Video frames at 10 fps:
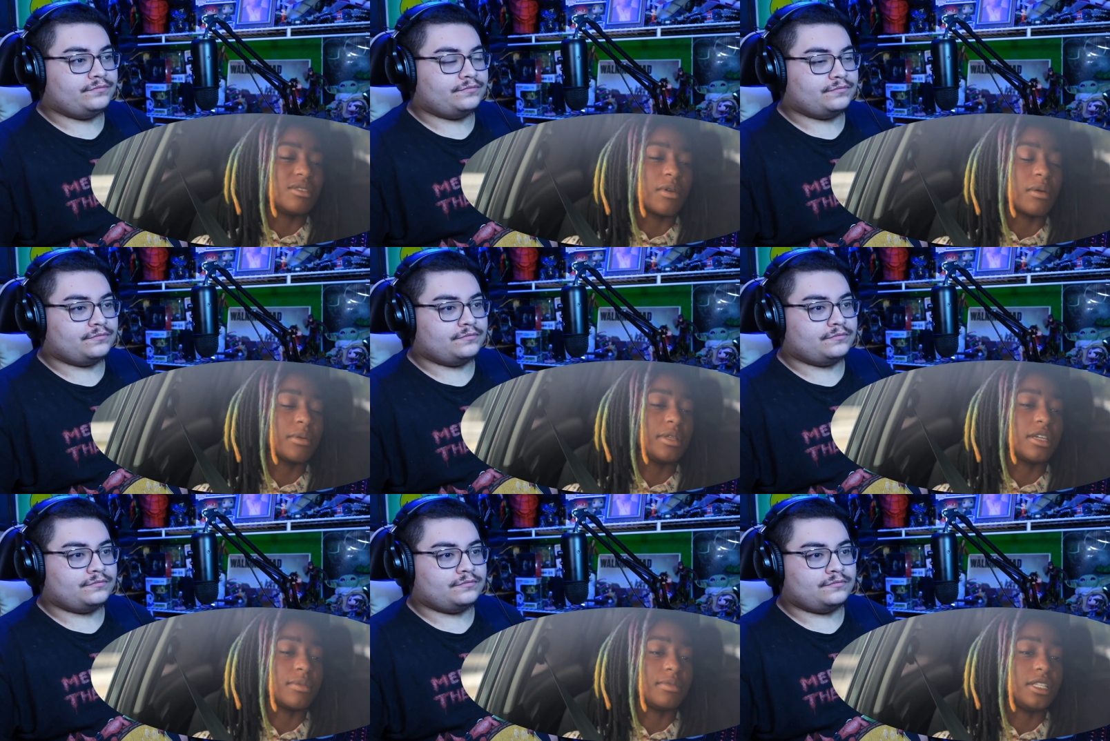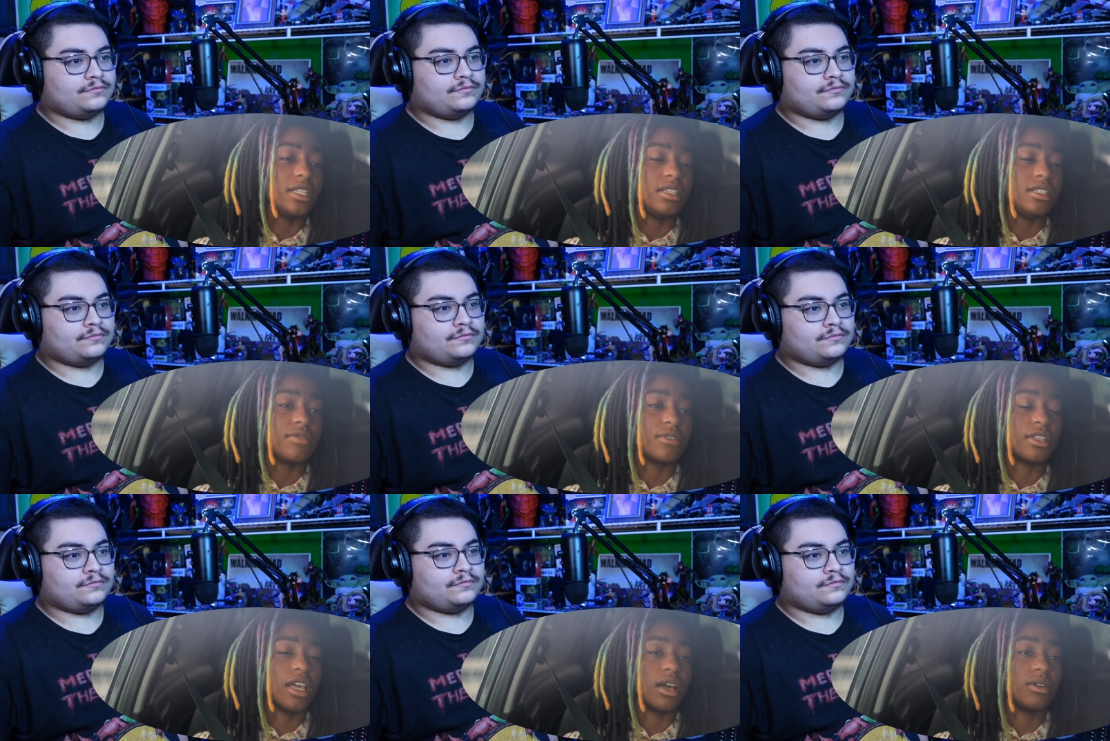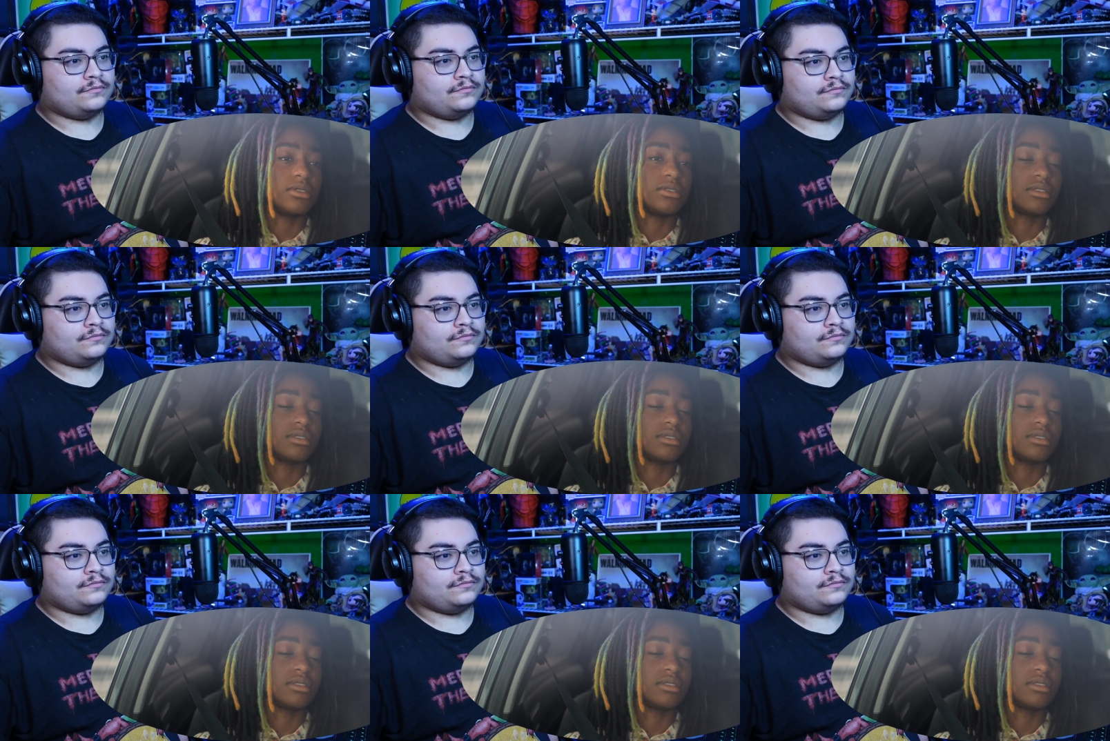Speaker 1: He's probably completely different now.